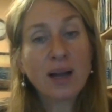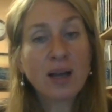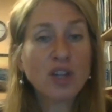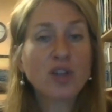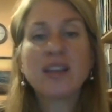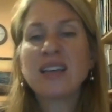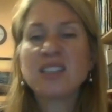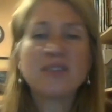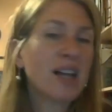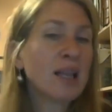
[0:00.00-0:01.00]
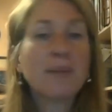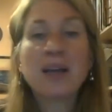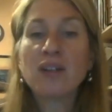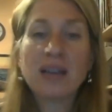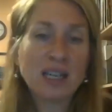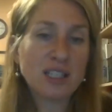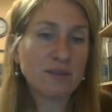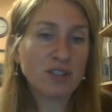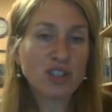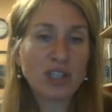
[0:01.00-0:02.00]
the developmental age of
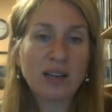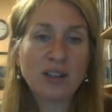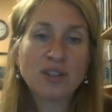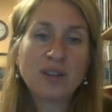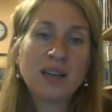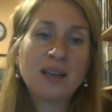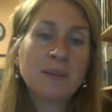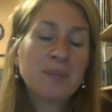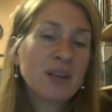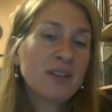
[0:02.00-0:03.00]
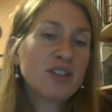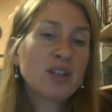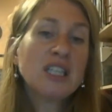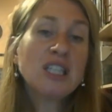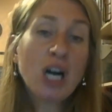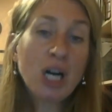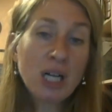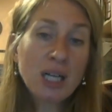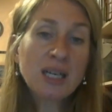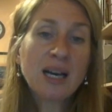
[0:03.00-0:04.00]
your child. Are they very
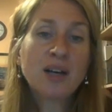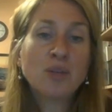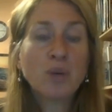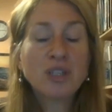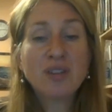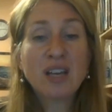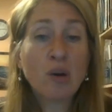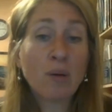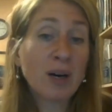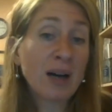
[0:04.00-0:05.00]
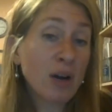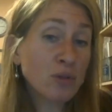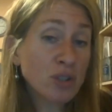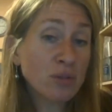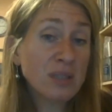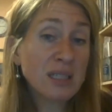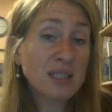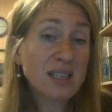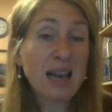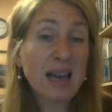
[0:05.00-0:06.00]
young? What do they know about how tuned
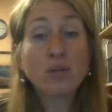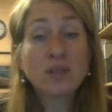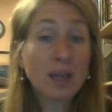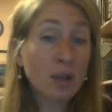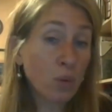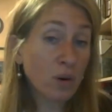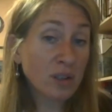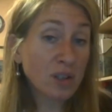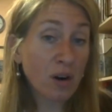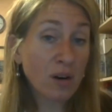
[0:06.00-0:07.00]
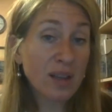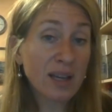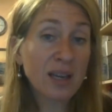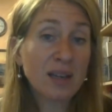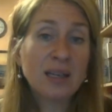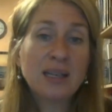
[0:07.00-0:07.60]
into the outside world are they?